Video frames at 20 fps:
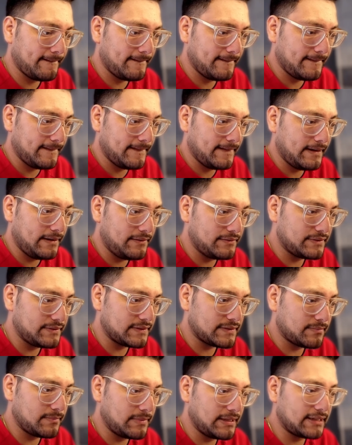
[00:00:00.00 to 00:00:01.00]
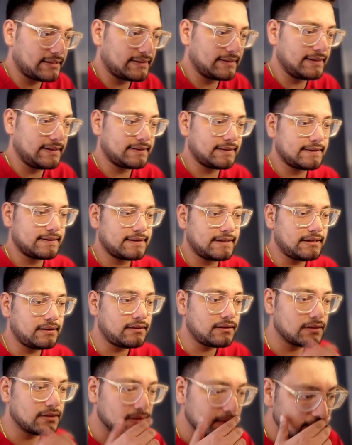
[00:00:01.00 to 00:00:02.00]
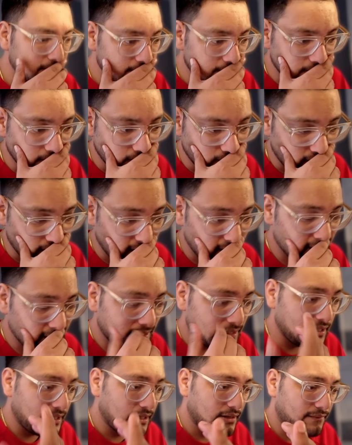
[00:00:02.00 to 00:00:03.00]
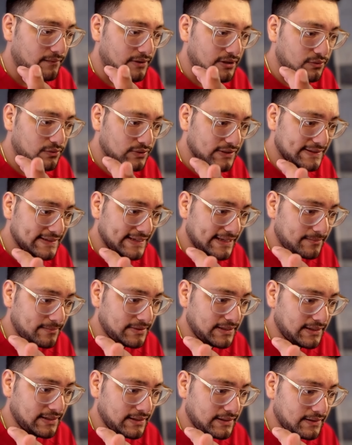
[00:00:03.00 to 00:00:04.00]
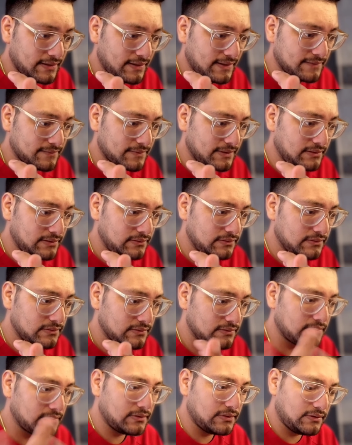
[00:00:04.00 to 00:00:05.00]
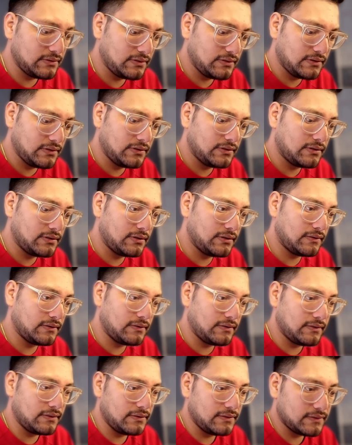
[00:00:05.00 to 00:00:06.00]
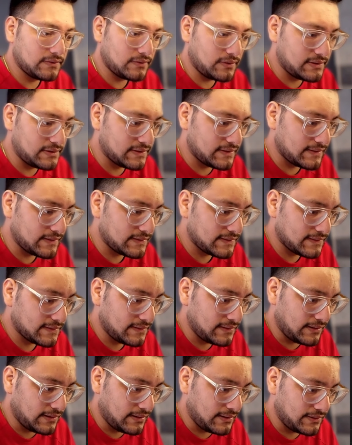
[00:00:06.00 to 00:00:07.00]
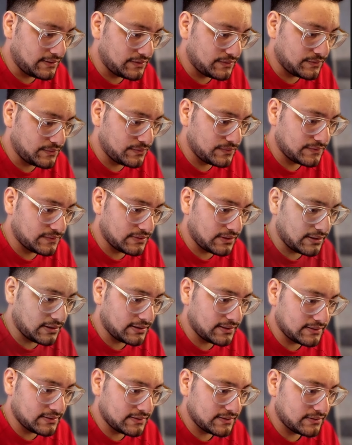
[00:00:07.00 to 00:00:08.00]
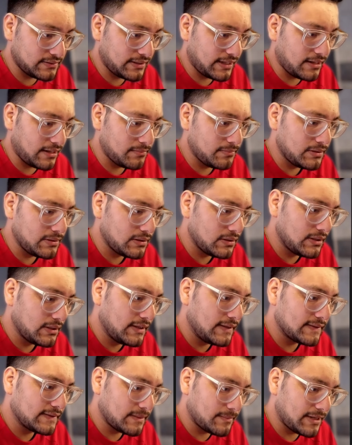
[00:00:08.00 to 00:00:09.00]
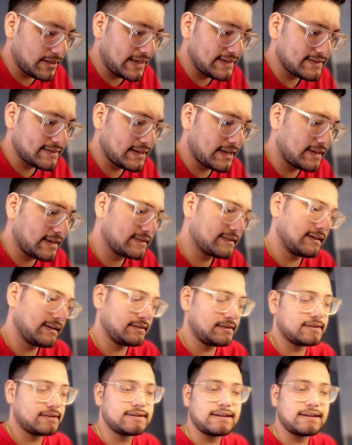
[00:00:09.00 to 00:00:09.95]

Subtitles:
And just make this async. Great. We'll do the same thing here as well. So I'll just use cursor tab, summarize text, and just send the